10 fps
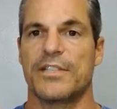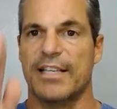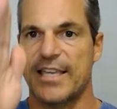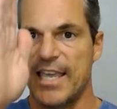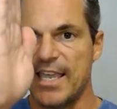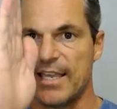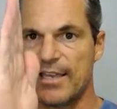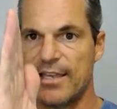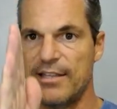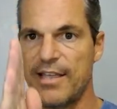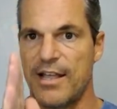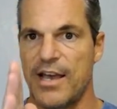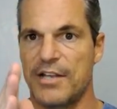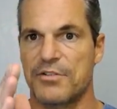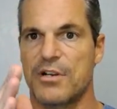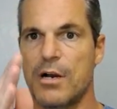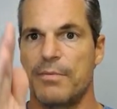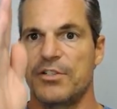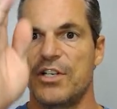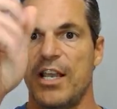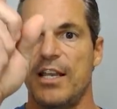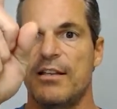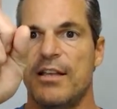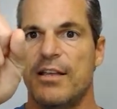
kink in that hydrocarbon chain,